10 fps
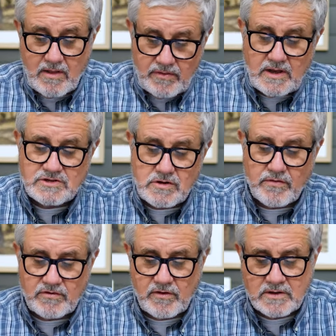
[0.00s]
These are
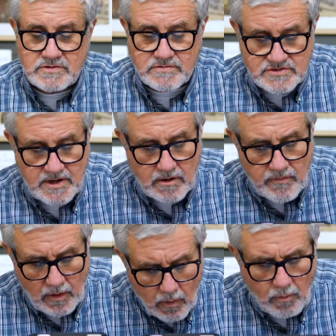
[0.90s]
the sons of Seir
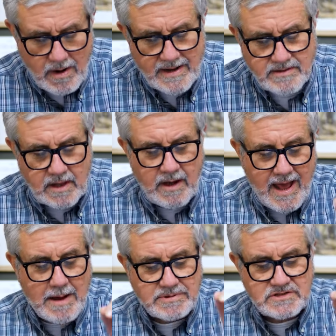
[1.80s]
the Horite, the
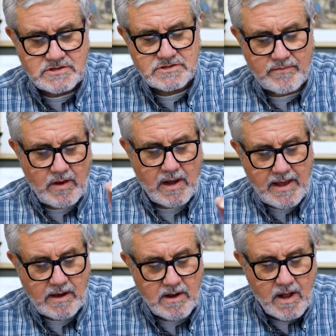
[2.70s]
inhabitants of the
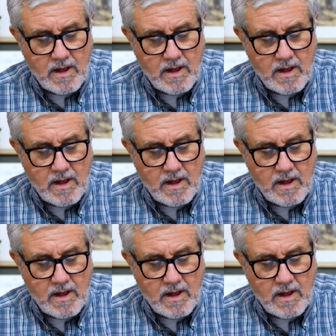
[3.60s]
land,